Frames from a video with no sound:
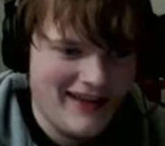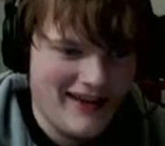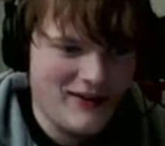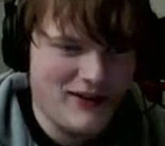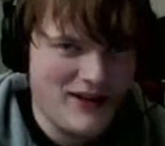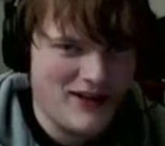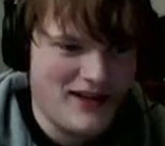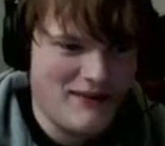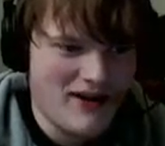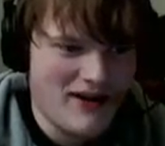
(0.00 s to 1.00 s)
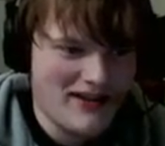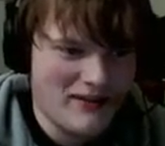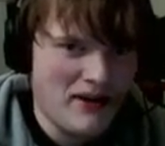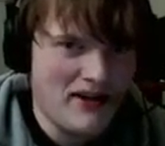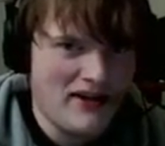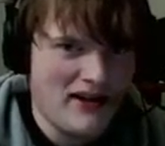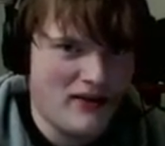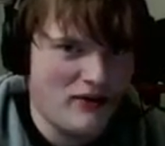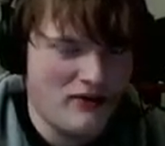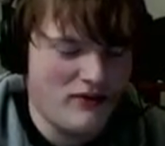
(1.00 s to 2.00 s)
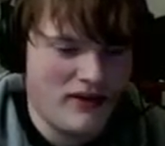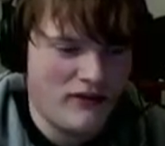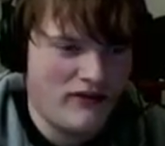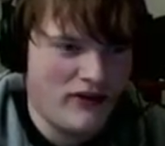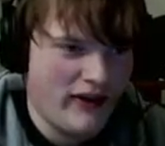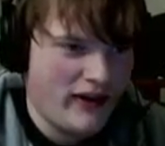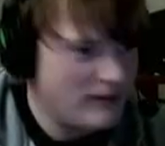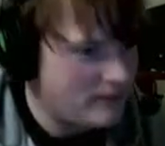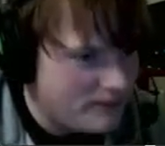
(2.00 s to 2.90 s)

I don't touch dead bodies. I don't do necrophilia.